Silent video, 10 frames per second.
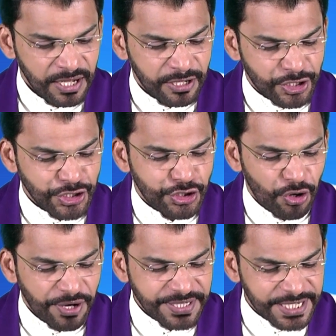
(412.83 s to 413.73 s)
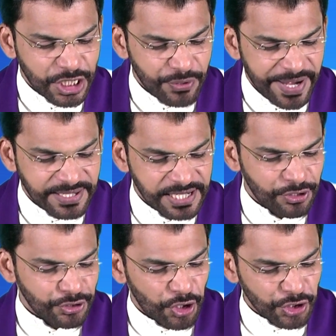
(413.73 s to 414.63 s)
Rejoice greatly,
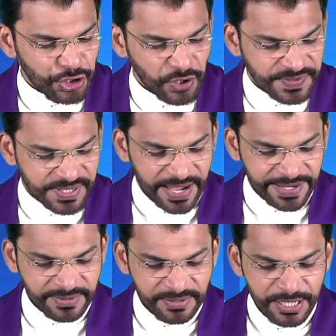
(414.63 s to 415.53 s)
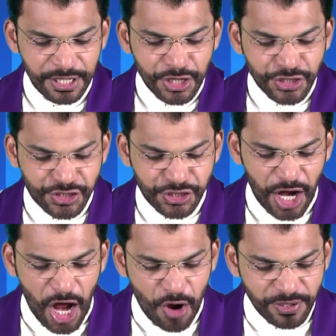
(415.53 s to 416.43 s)
O daughter of Zion.
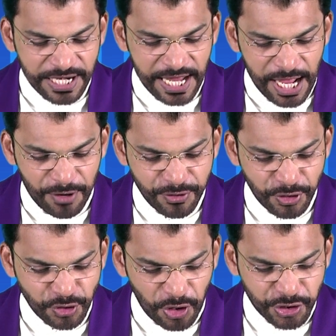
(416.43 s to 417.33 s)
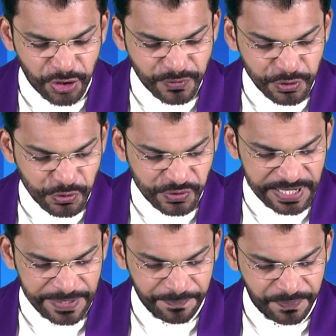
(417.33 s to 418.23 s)
Shout aloud, O daughter of
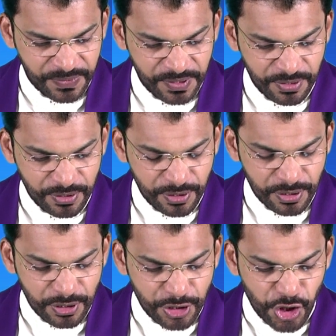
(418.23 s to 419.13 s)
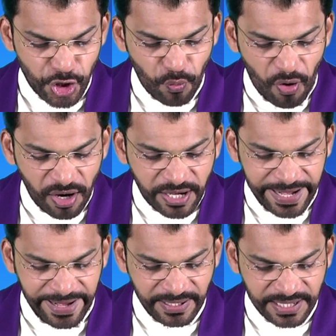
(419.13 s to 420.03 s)
Jerusalem. Your
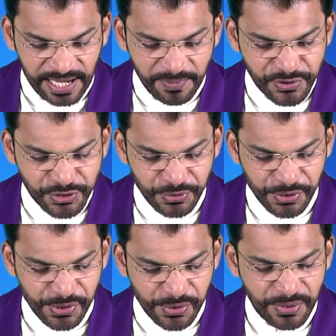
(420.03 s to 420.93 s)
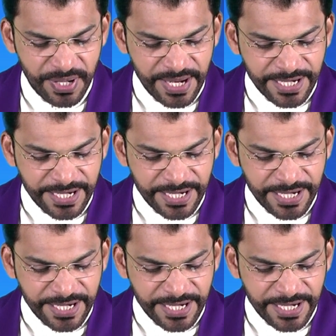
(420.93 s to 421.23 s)
king comes to you,